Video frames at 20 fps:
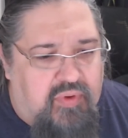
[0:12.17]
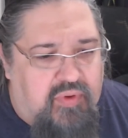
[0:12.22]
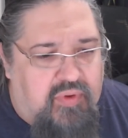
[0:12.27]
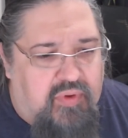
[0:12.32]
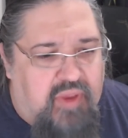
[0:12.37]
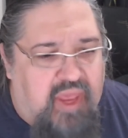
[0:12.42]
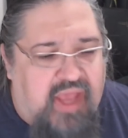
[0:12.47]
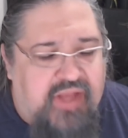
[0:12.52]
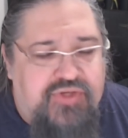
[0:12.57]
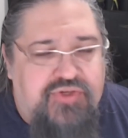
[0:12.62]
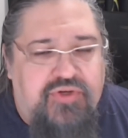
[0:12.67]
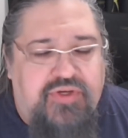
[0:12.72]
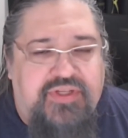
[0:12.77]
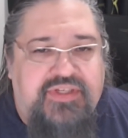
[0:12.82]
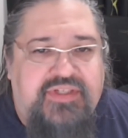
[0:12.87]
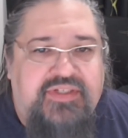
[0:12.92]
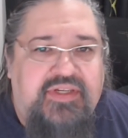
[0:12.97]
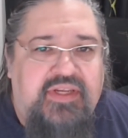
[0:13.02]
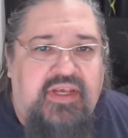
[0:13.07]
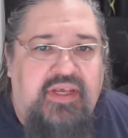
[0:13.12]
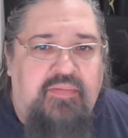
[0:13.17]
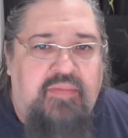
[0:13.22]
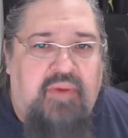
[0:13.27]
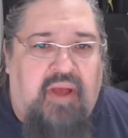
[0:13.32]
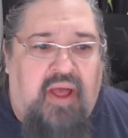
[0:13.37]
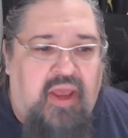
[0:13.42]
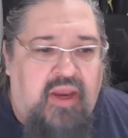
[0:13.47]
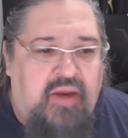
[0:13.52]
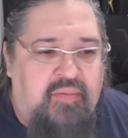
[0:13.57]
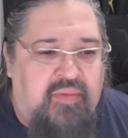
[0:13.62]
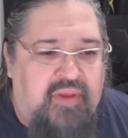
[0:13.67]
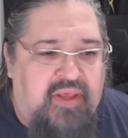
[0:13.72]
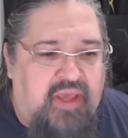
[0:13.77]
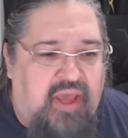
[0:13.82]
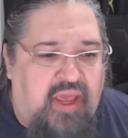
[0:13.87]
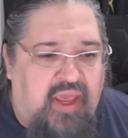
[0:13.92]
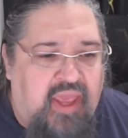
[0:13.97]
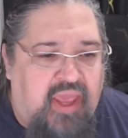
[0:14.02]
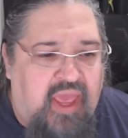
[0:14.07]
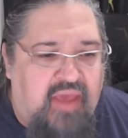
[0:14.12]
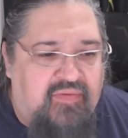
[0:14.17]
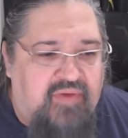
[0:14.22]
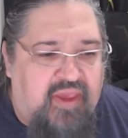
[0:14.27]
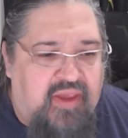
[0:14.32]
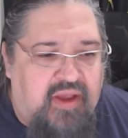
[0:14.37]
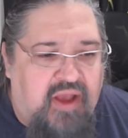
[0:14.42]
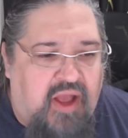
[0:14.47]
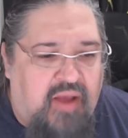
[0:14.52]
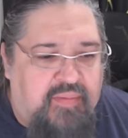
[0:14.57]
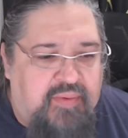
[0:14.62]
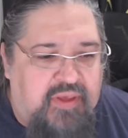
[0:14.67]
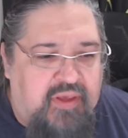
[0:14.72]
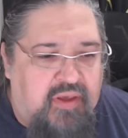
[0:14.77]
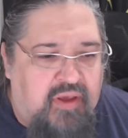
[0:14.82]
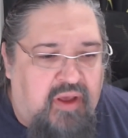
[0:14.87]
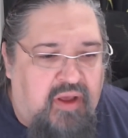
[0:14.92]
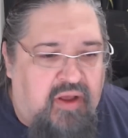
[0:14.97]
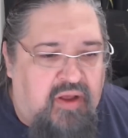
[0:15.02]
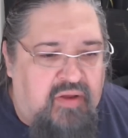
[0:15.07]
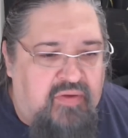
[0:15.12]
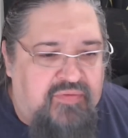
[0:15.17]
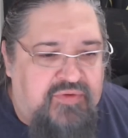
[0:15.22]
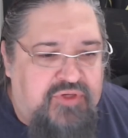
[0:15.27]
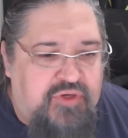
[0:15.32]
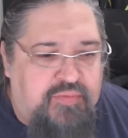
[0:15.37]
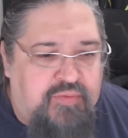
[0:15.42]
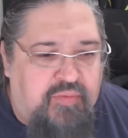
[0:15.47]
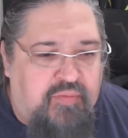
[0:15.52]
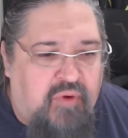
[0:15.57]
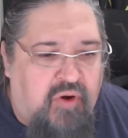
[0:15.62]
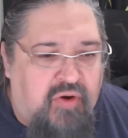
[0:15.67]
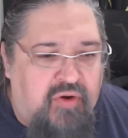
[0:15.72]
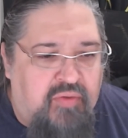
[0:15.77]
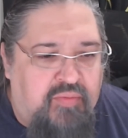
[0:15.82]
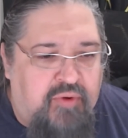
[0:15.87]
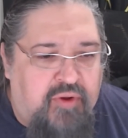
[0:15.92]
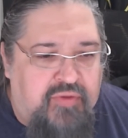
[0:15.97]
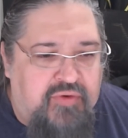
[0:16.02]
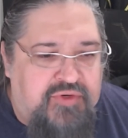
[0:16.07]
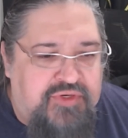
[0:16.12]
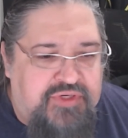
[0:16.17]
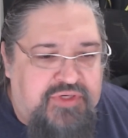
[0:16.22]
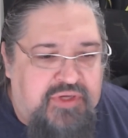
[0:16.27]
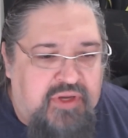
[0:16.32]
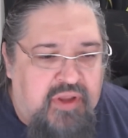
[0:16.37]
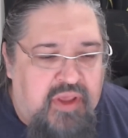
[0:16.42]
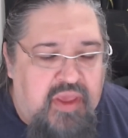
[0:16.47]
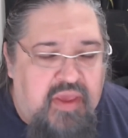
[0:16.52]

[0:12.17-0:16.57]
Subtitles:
As you can see behind me, I have a copy of Super Mario Brothers